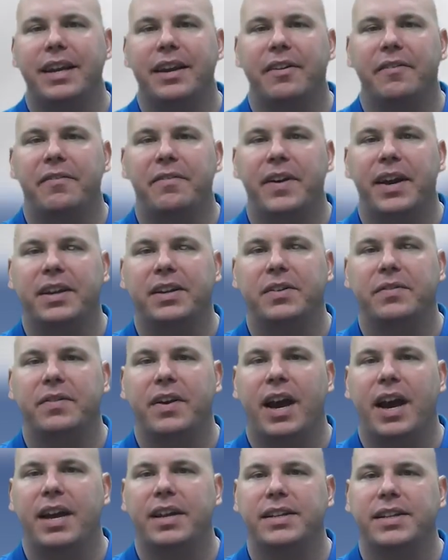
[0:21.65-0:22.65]
and
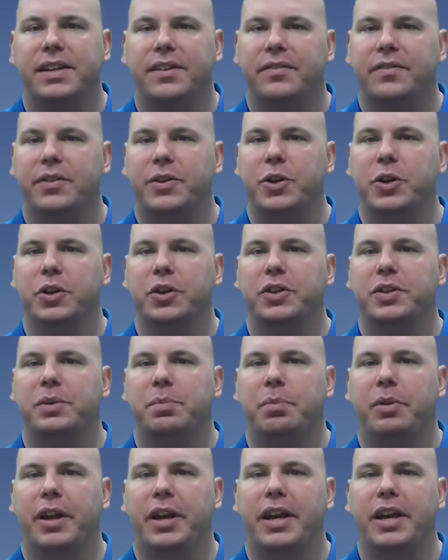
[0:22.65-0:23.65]
effective content for your
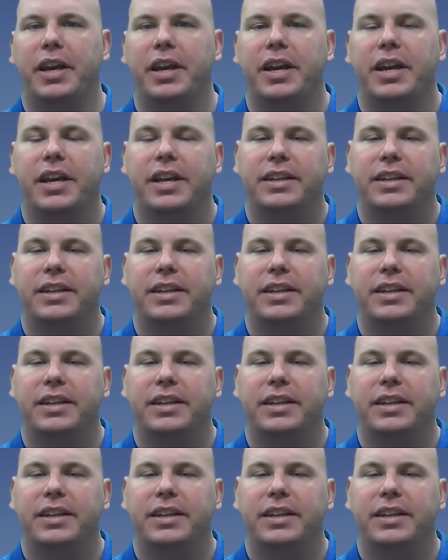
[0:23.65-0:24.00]
display